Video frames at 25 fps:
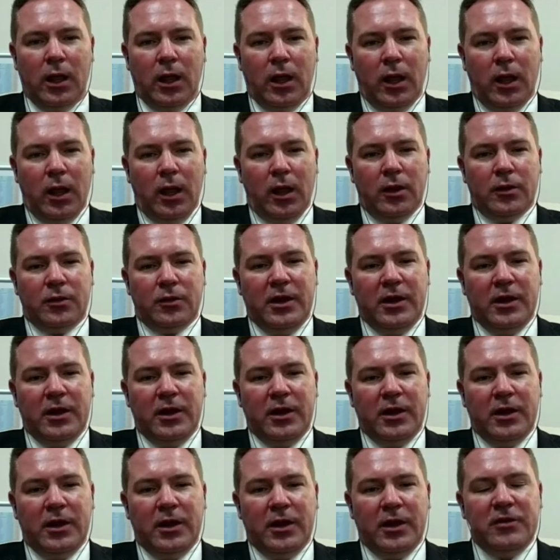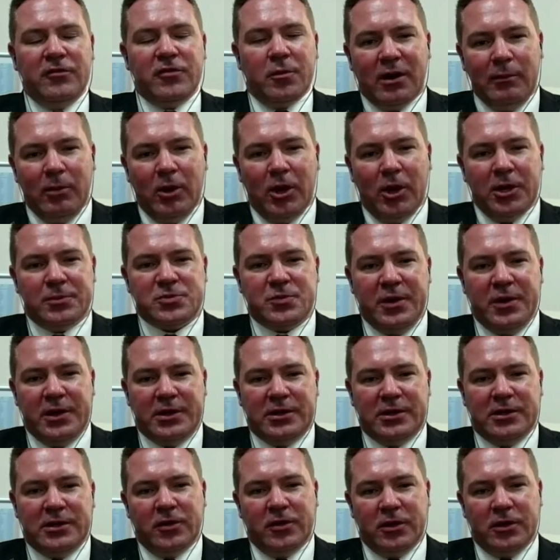Then from a timeline perspective,
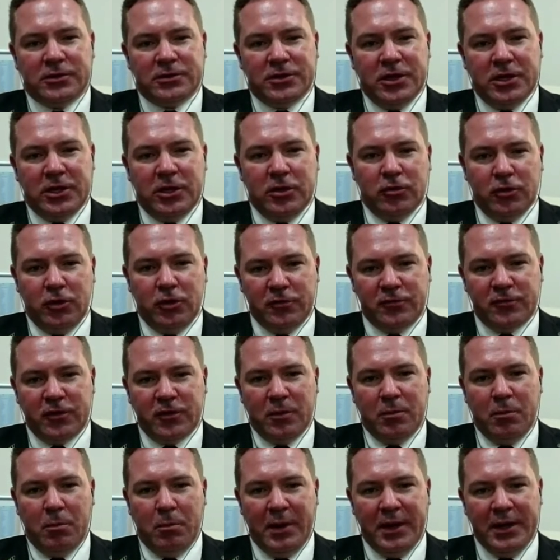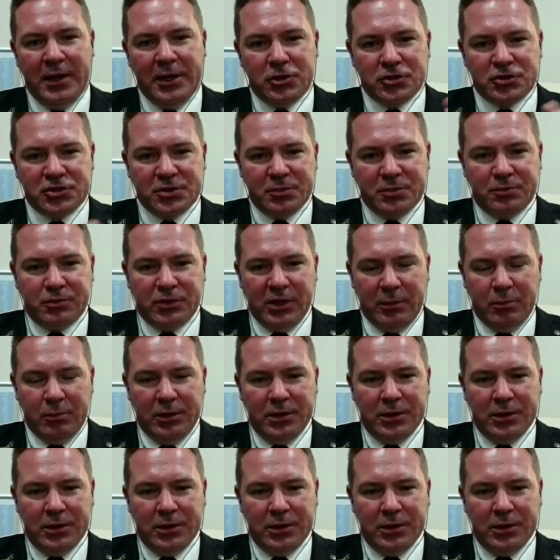I'll take you through from May to September.